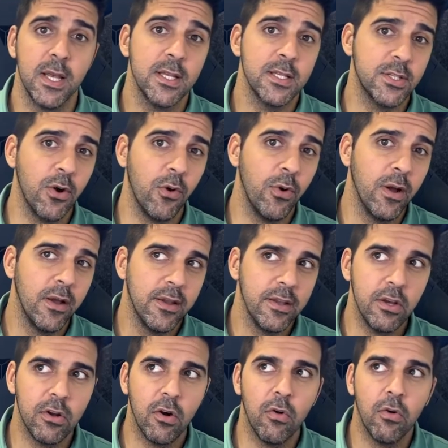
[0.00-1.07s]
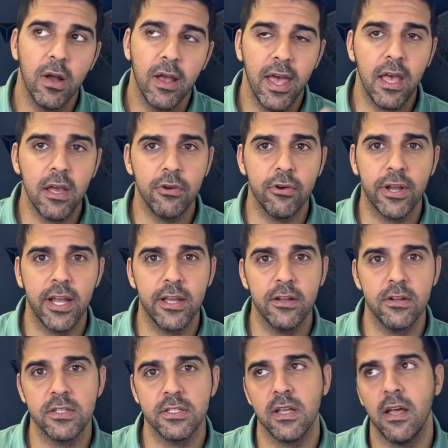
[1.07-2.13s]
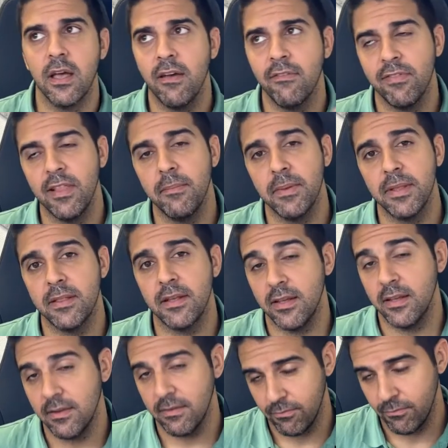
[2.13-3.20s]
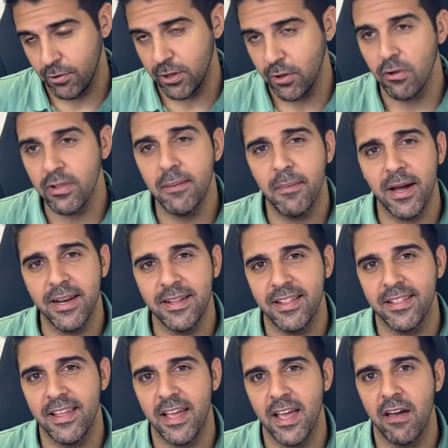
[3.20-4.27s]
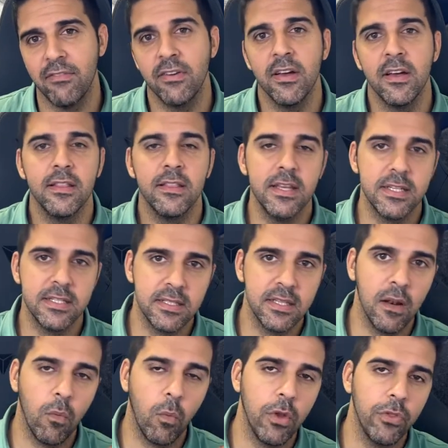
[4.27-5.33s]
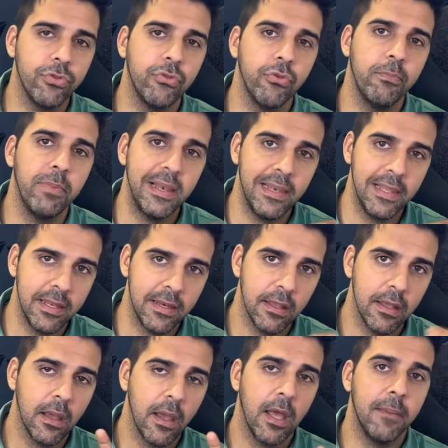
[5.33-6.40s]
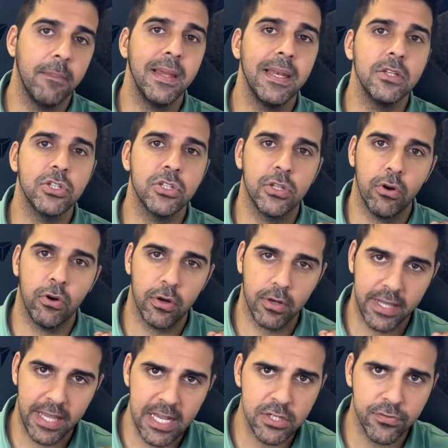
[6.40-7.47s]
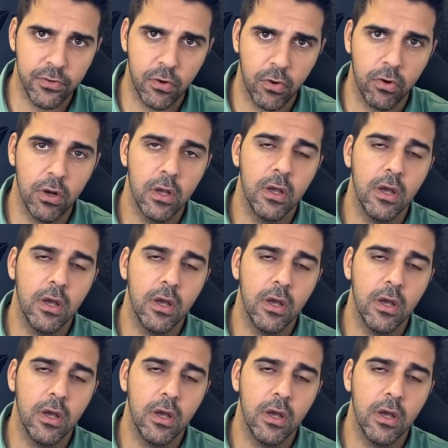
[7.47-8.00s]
So, you know, aggregators have limited, with all the money that they have, they still want to be lean and manage their cash flow,